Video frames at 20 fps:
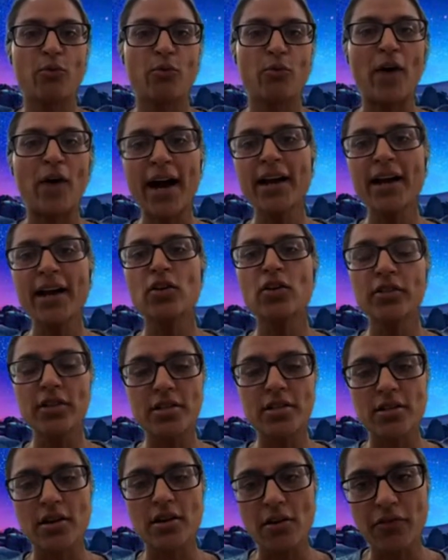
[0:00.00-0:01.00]
While on
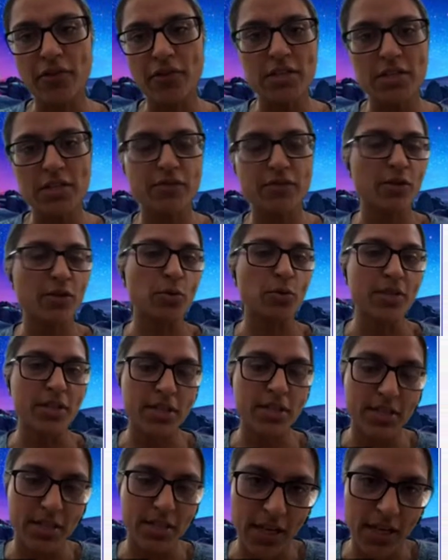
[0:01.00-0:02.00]
the surface, we don't
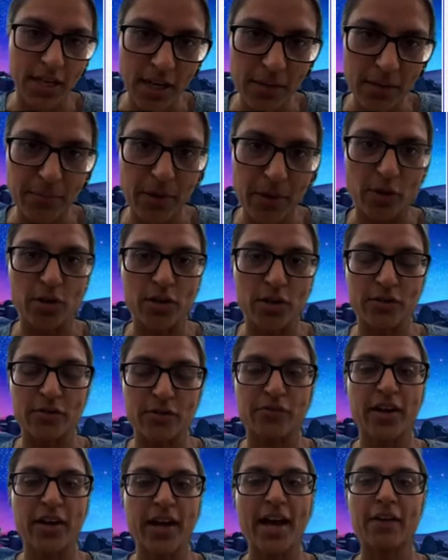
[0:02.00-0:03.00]
see it because we